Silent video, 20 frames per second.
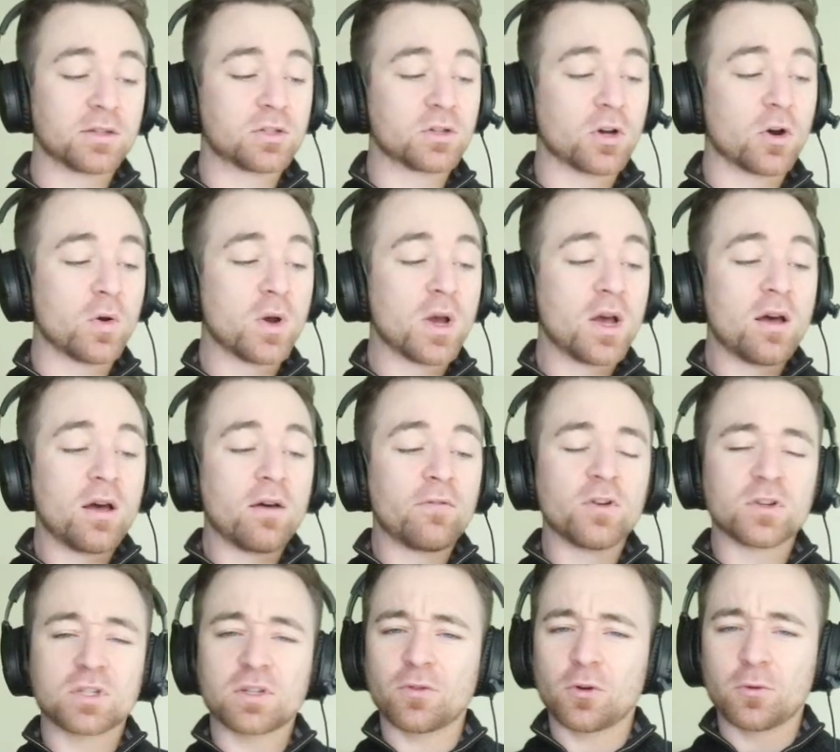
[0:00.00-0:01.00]
So
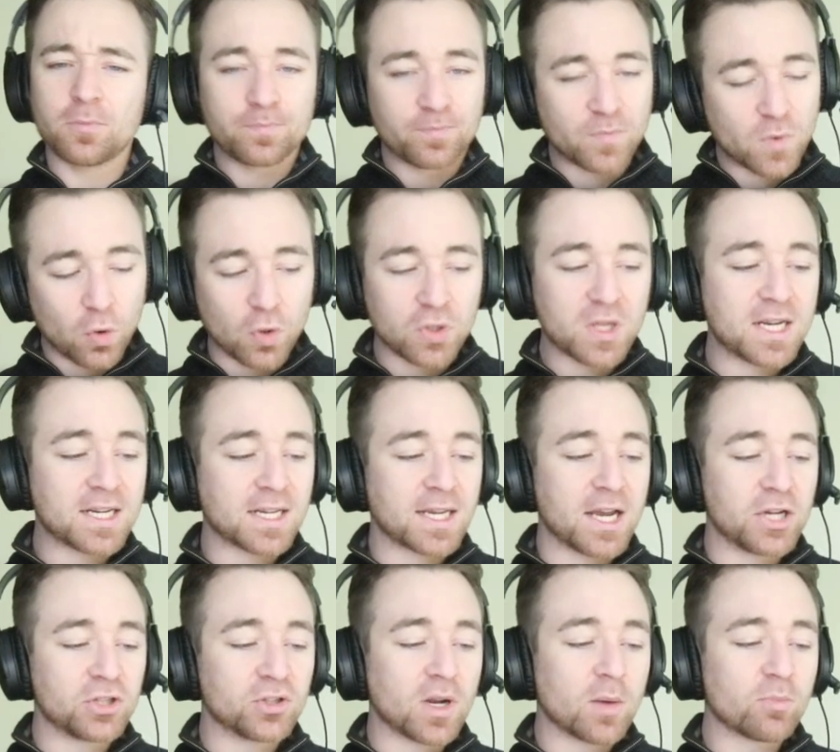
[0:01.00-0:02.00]
first of all,
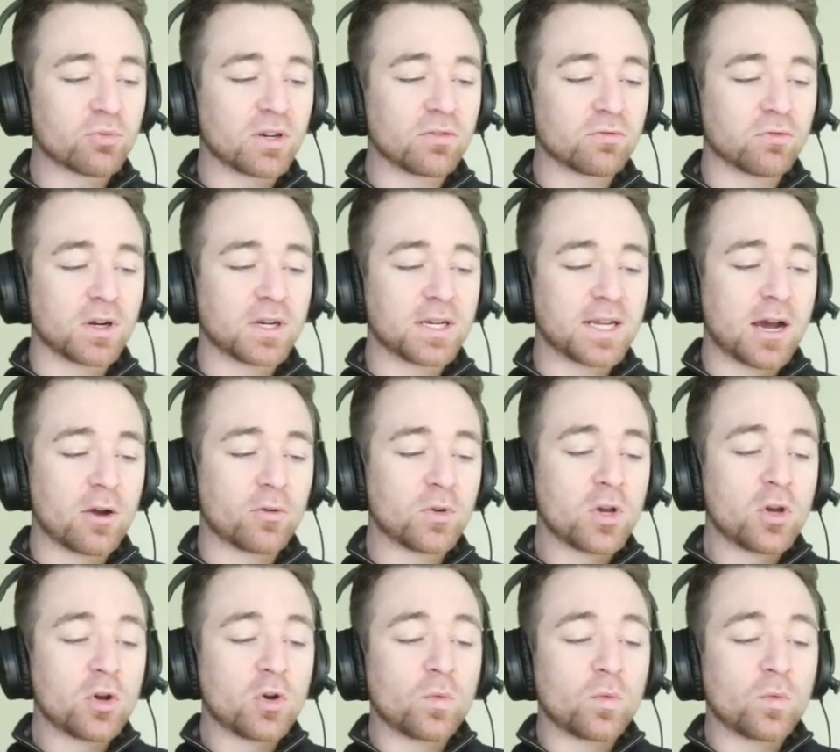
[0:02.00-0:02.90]
authentication, a brief rundown.